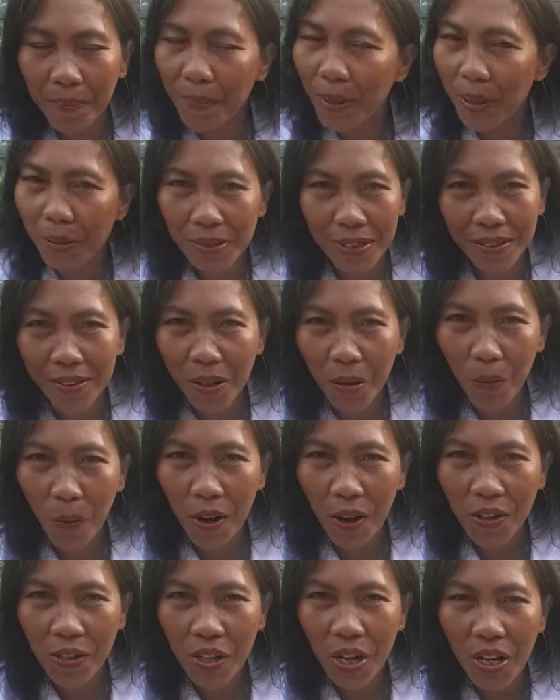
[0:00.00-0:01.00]
them, because
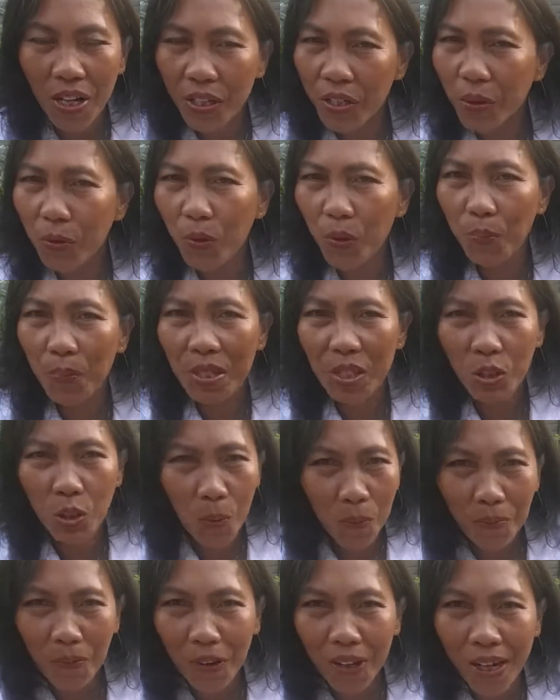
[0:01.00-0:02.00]
otherwise you would be
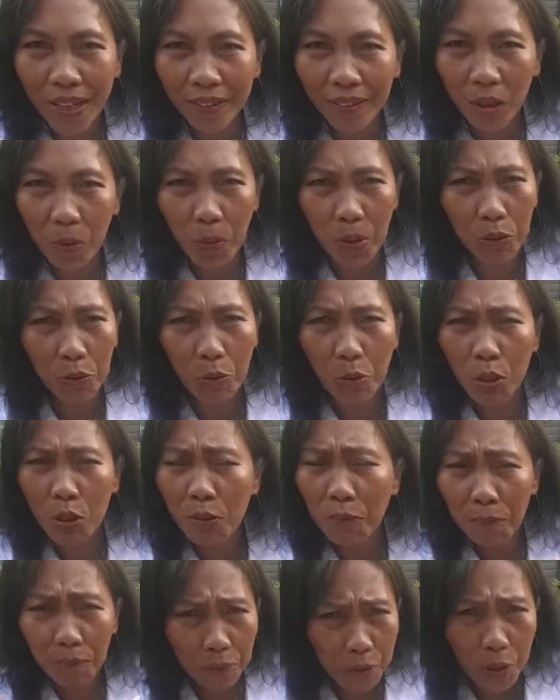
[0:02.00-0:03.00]
suffocated with
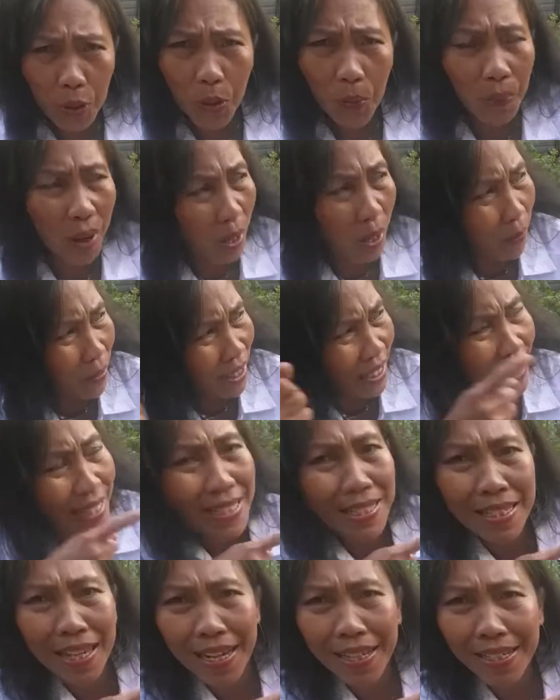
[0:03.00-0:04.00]
this fume. I was
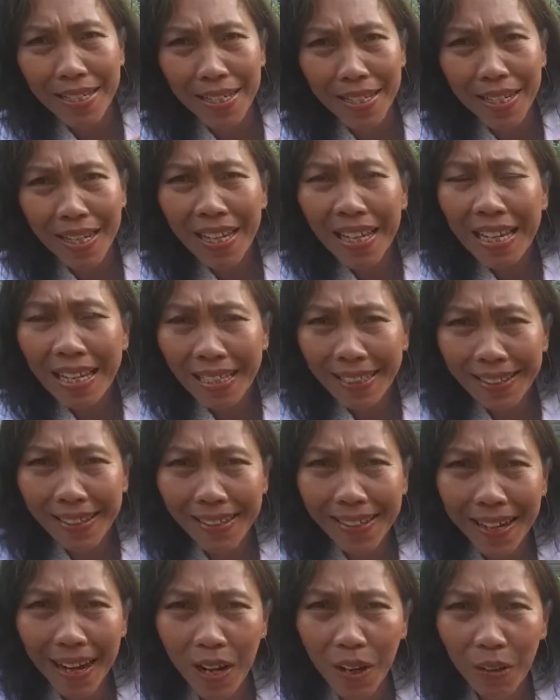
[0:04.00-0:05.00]
inside the
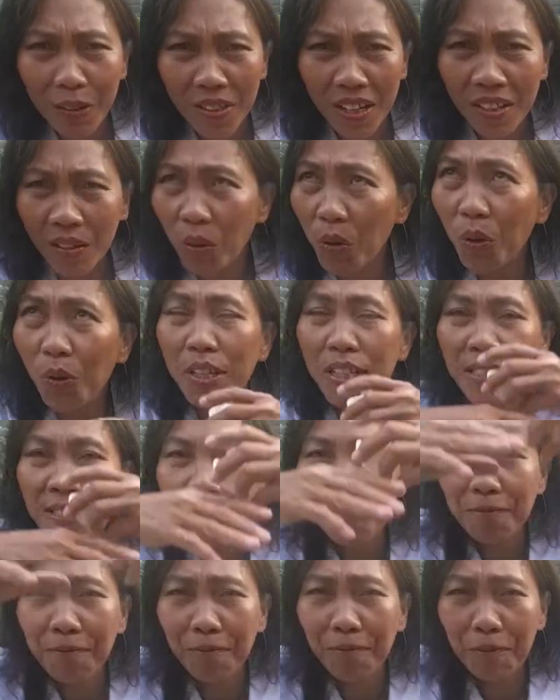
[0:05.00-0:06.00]
greenhouse and all
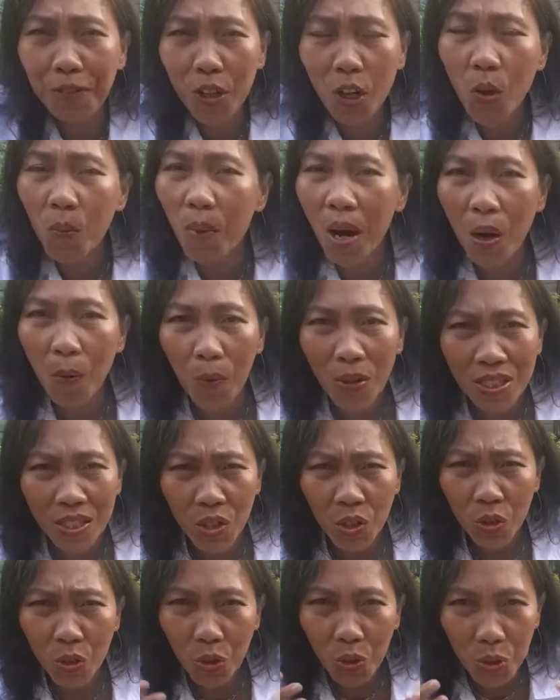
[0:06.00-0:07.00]
this fume I
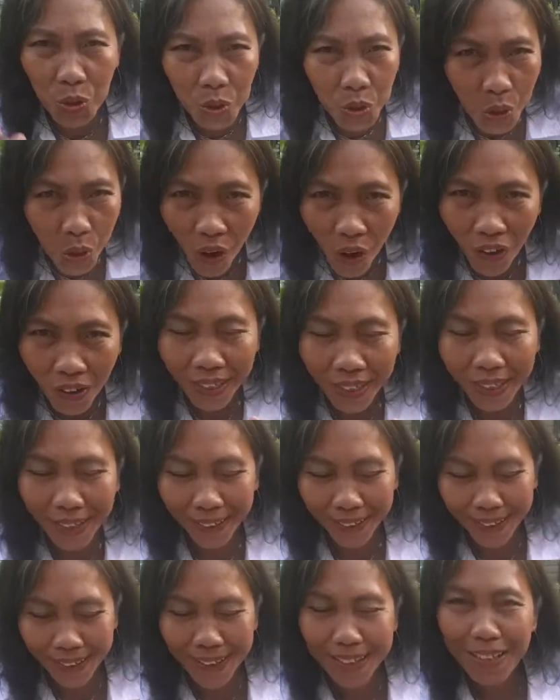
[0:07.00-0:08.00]
was
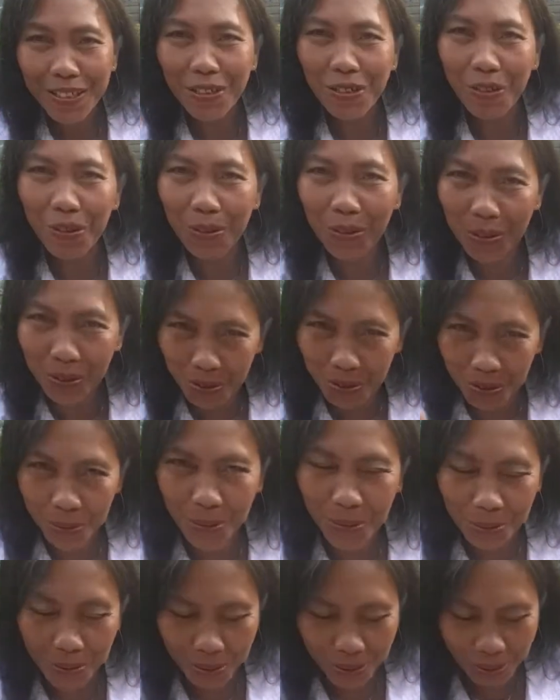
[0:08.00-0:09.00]
choking, so
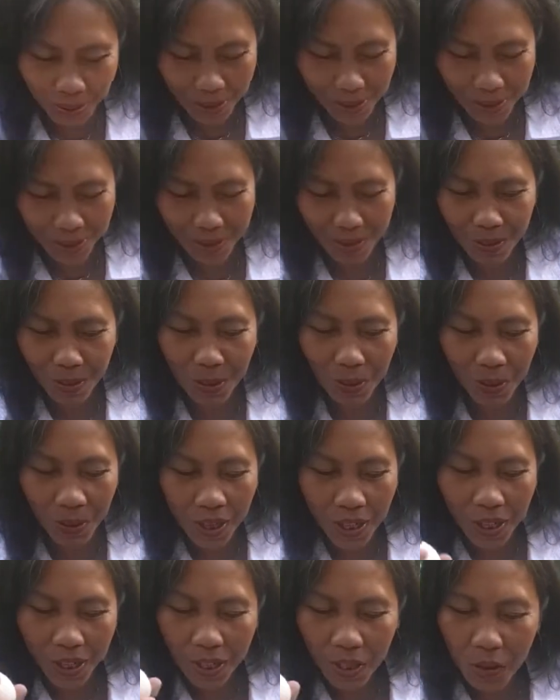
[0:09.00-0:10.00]
don't do that. So
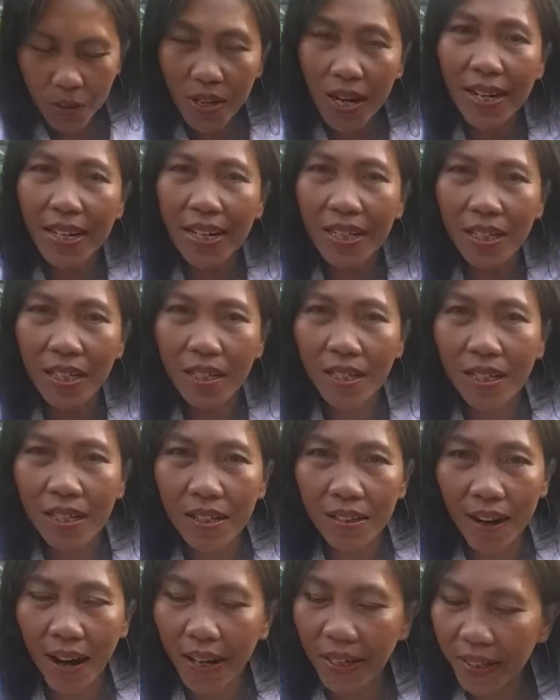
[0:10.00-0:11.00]
you can either
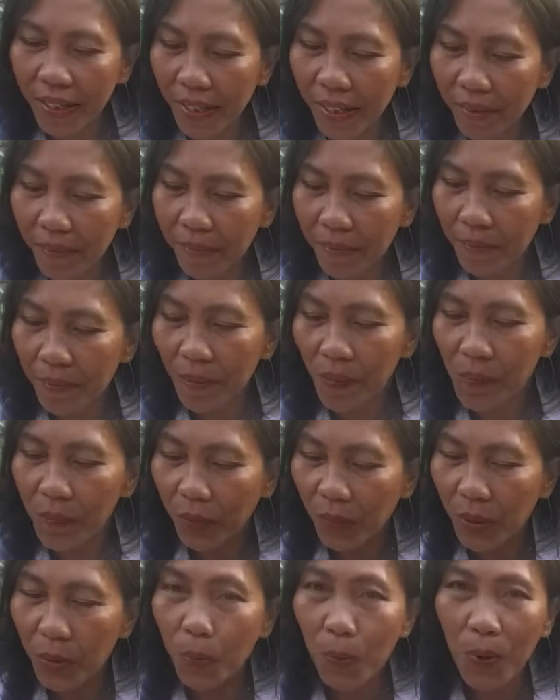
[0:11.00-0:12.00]
grind them
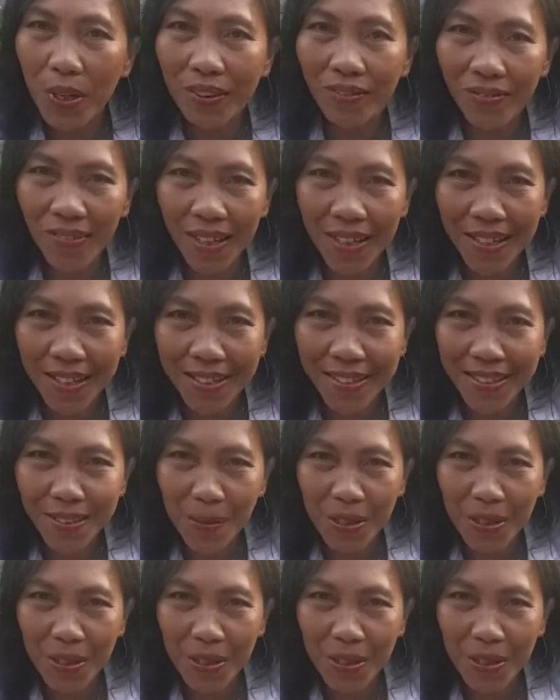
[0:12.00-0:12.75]
with this